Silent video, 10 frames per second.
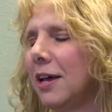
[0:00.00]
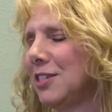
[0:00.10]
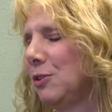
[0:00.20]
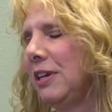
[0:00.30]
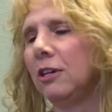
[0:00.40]

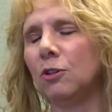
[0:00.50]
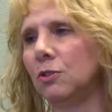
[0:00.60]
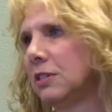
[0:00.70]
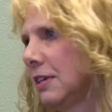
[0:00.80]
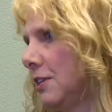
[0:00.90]
So he can go
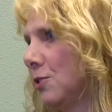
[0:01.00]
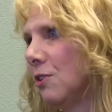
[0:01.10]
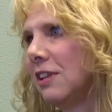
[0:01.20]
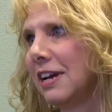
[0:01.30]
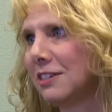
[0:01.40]
to a Sunday
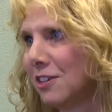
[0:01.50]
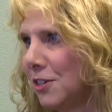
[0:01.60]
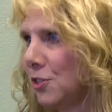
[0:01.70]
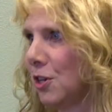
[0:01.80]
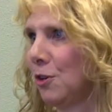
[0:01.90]
school class
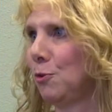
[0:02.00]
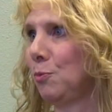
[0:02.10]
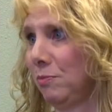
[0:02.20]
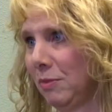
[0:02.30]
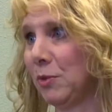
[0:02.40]
on his
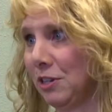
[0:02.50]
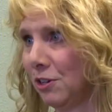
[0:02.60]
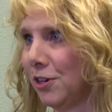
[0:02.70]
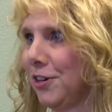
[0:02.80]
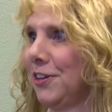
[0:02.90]
own with
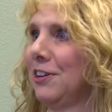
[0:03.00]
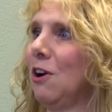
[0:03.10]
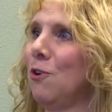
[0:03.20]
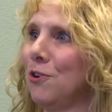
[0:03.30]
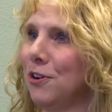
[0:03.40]

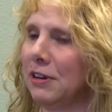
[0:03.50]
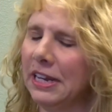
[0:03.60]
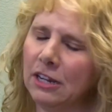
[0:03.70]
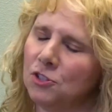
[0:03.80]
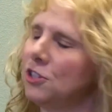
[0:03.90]
her, or
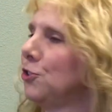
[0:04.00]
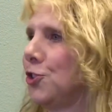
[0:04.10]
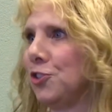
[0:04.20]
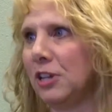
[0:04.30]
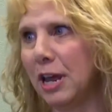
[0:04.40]
he goes to the
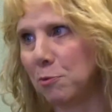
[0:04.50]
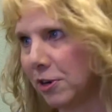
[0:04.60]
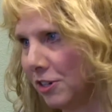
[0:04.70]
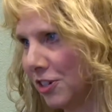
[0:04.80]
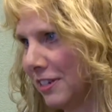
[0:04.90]
church
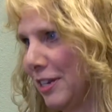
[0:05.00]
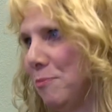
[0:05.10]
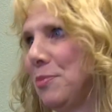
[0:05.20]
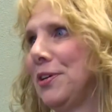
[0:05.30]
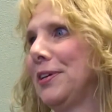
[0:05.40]
library and checks
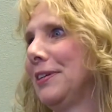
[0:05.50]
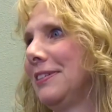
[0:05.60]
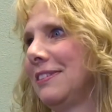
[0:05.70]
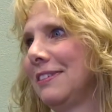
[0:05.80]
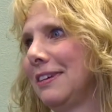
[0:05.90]
out
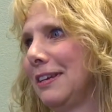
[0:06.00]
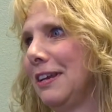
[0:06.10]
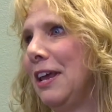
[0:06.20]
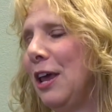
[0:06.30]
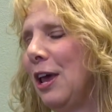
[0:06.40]
books
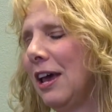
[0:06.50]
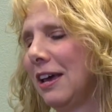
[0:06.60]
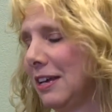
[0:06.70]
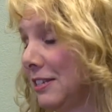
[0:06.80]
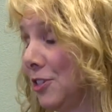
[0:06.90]
and
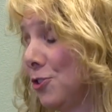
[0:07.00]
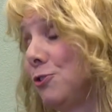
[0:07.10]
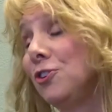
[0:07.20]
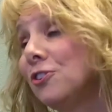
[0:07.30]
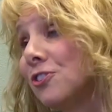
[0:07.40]
sits
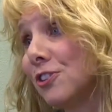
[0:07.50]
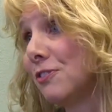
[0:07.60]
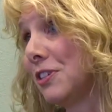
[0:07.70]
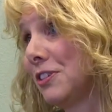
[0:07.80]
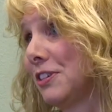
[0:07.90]
through church
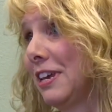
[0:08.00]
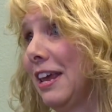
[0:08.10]
service.